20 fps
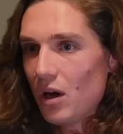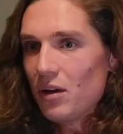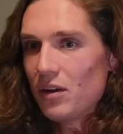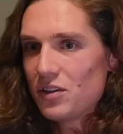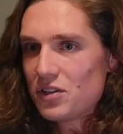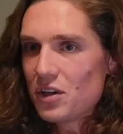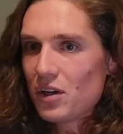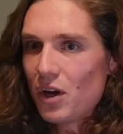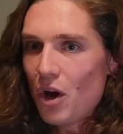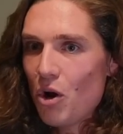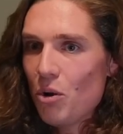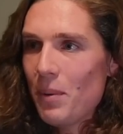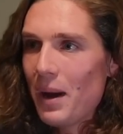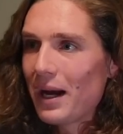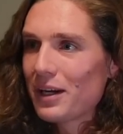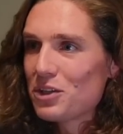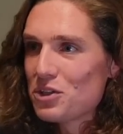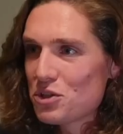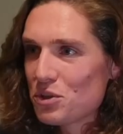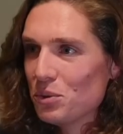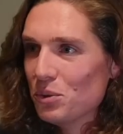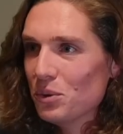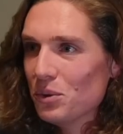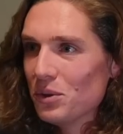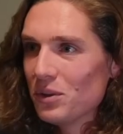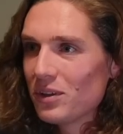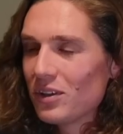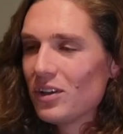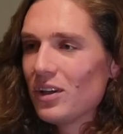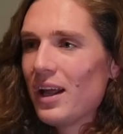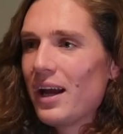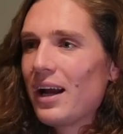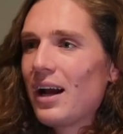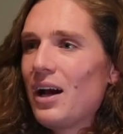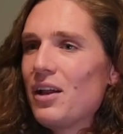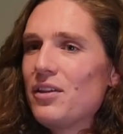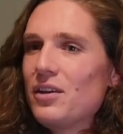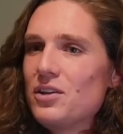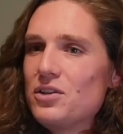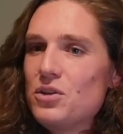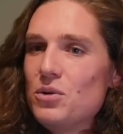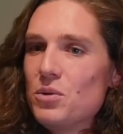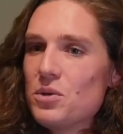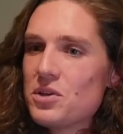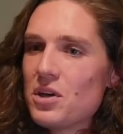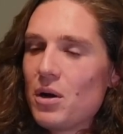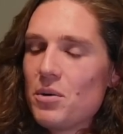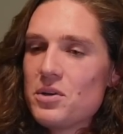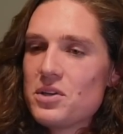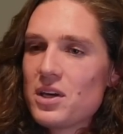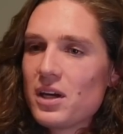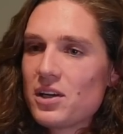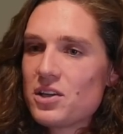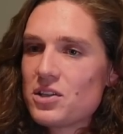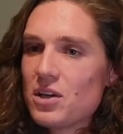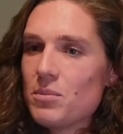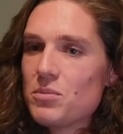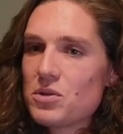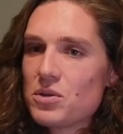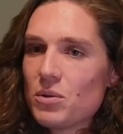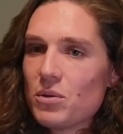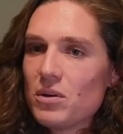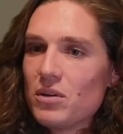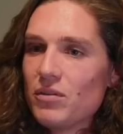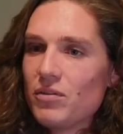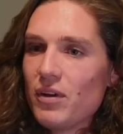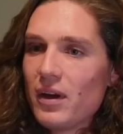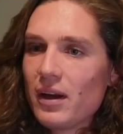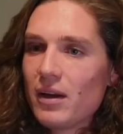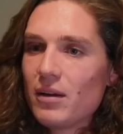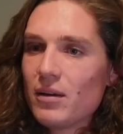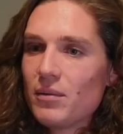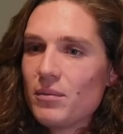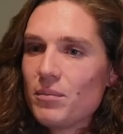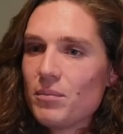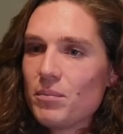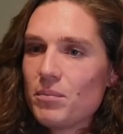uh, to go back to school or like, I think too, was always like some sort of like,